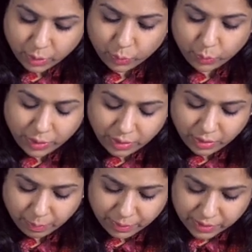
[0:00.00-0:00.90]
with
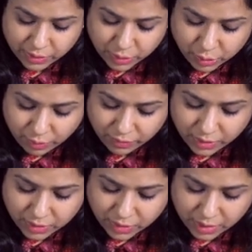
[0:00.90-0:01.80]
the presence of
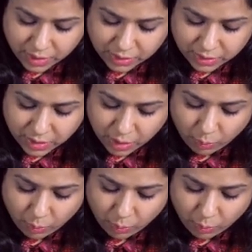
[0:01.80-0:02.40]
these cells.